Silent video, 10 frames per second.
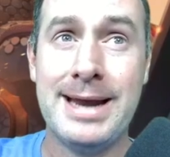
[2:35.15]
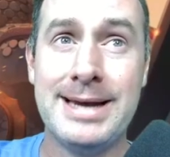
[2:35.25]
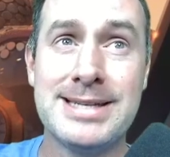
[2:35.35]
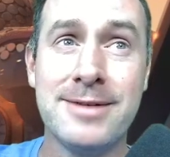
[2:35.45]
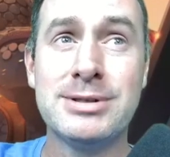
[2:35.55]

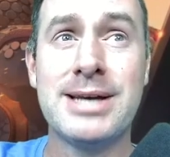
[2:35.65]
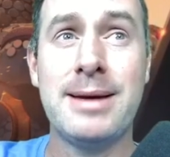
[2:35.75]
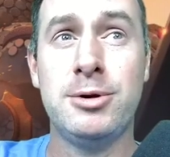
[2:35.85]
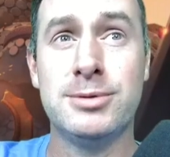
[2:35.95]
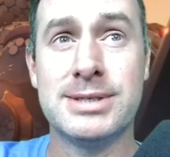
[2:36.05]
And it's every
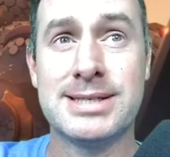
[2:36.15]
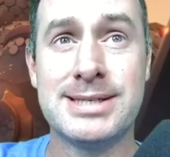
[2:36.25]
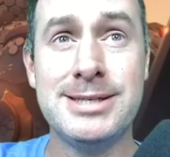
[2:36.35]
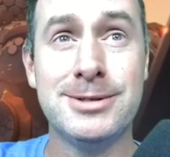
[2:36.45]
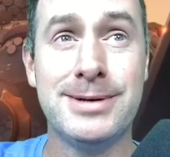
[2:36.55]
time you use a
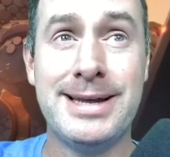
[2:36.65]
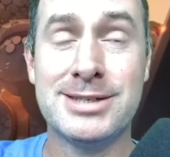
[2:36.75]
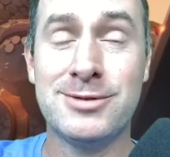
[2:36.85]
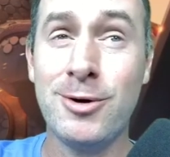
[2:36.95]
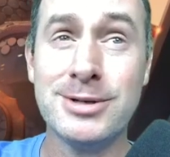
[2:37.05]
skill.
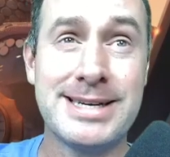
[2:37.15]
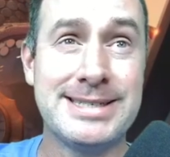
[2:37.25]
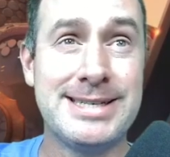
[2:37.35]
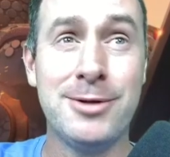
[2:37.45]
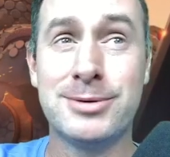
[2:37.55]
And as far as I
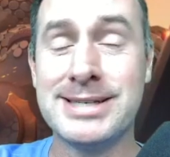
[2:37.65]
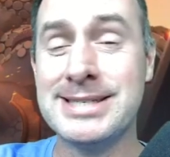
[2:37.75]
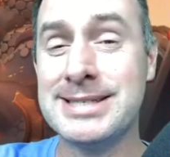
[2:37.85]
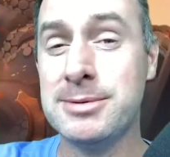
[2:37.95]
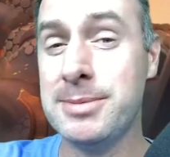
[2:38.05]
can tell, there
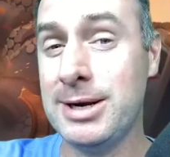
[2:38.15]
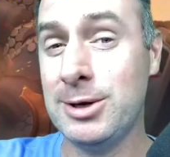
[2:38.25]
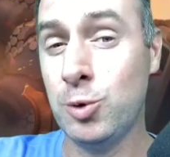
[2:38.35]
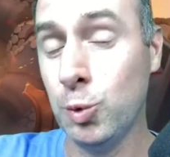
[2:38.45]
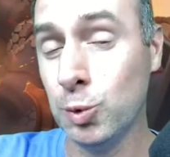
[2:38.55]
doesn't seem to be
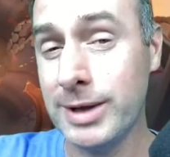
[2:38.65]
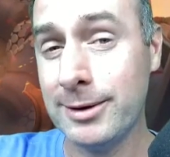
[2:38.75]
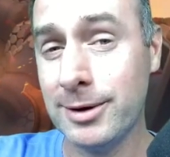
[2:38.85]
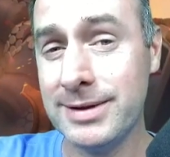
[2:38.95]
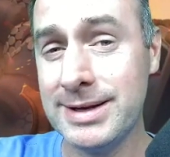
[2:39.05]
any
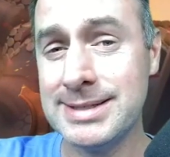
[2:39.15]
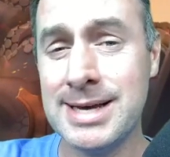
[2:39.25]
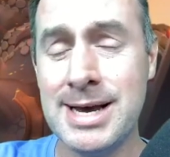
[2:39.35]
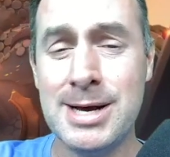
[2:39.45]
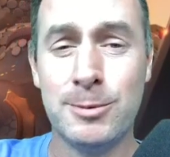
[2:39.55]
cooldown on this,